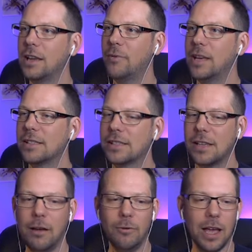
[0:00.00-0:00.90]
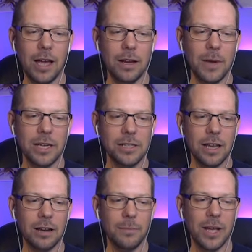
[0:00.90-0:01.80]
see if we can slow that animation
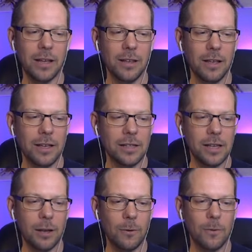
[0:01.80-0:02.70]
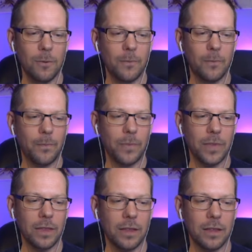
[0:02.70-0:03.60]
down a bit. So
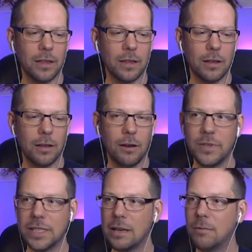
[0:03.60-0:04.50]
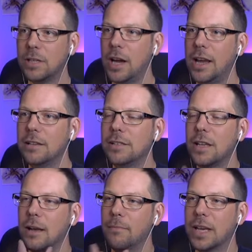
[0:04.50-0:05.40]
obviously we changed
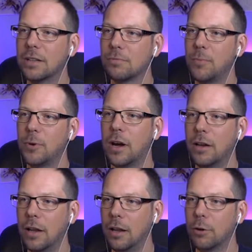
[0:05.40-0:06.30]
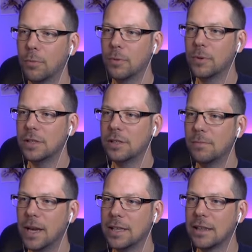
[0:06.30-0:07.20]
it because we put it on a loop, which has
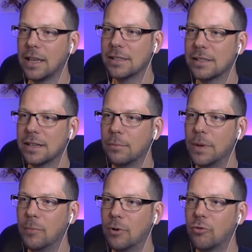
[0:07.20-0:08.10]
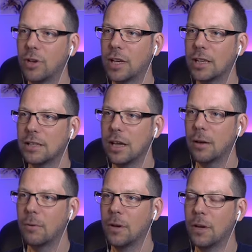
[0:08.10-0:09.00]
made things a little bit more tricky. So